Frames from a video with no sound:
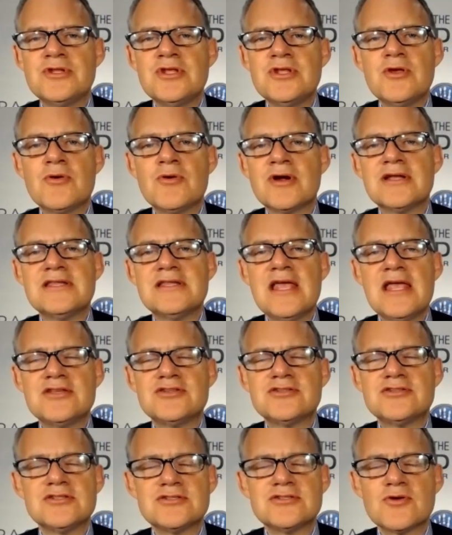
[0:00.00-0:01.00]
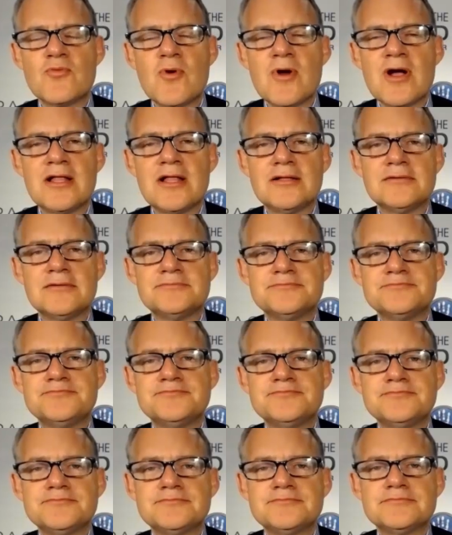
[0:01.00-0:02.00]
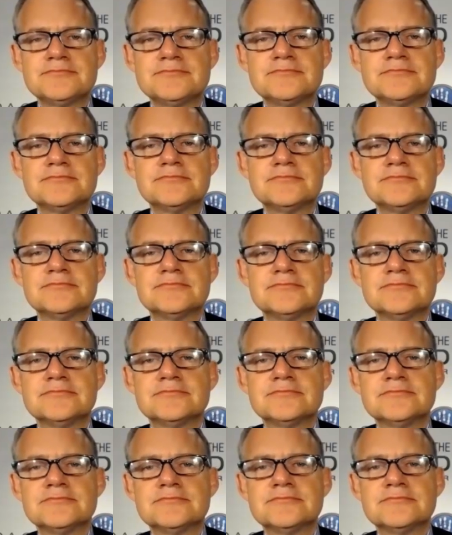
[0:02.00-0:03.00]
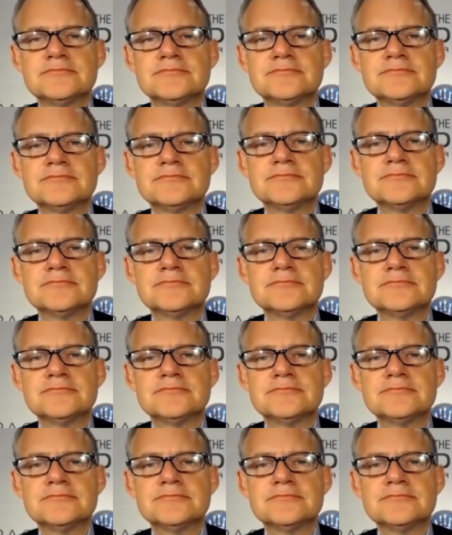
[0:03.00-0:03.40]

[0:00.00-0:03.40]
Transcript: your attention so well? Well, we see it